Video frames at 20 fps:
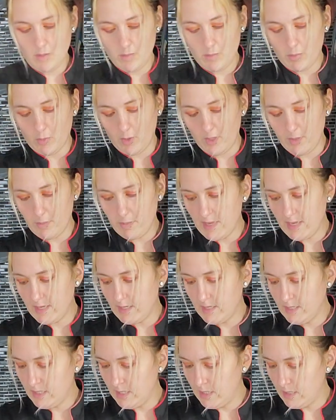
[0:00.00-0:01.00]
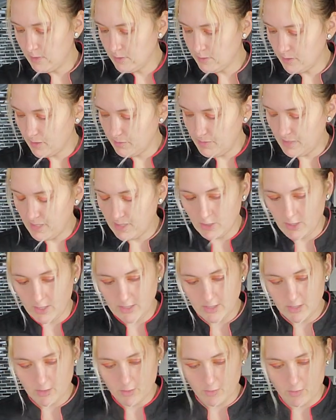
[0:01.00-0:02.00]
Pouring it back in here so I can make sure I
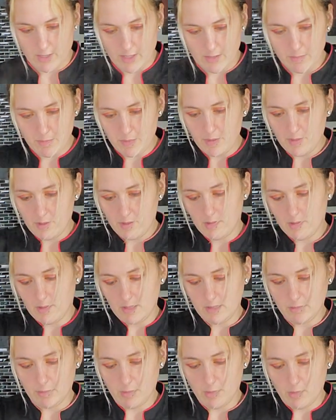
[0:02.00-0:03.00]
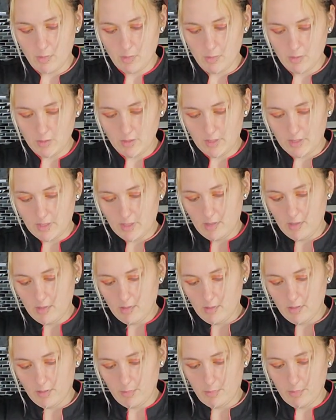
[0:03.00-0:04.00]
scrape this bowl and get
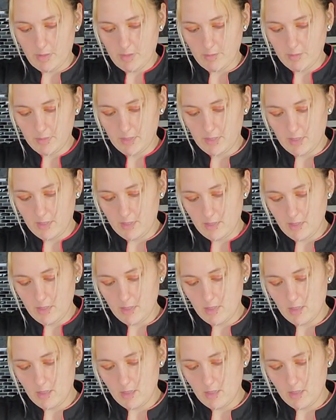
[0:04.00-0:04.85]
all the pumpkin.